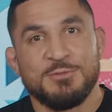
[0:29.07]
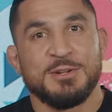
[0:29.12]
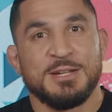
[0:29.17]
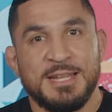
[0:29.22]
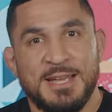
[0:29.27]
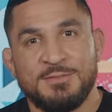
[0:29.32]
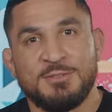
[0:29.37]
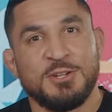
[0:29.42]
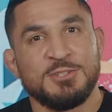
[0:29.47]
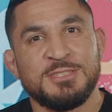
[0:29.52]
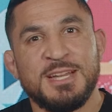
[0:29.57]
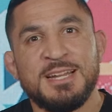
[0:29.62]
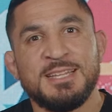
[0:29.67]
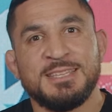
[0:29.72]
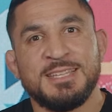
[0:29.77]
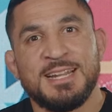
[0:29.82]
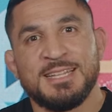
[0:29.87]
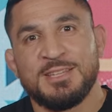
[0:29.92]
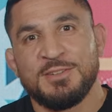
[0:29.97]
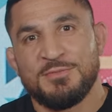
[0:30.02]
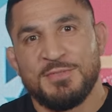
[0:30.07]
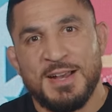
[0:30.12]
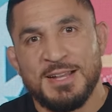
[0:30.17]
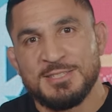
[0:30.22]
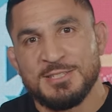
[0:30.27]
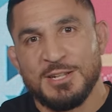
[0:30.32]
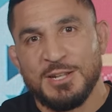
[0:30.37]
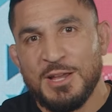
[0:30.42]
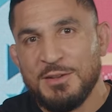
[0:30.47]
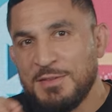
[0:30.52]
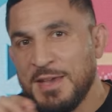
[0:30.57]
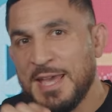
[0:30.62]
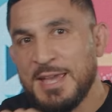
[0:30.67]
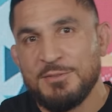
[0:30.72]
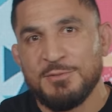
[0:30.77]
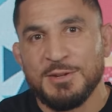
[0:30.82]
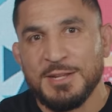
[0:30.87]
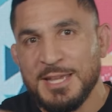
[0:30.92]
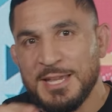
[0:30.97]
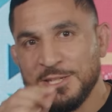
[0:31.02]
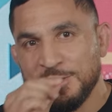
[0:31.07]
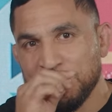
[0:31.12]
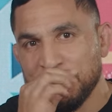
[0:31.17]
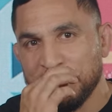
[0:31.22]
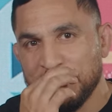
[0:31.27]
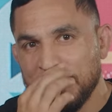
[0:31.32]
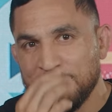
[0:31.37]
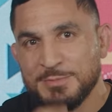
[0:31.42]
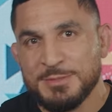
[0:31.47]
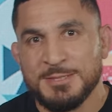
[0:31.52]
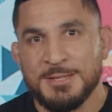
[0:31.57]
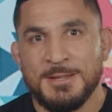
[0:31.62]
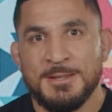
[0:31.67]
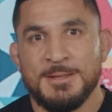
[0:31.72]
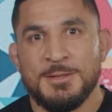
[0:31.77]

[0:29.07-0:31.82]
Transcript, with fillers: If there's anything that defines a love hate relationships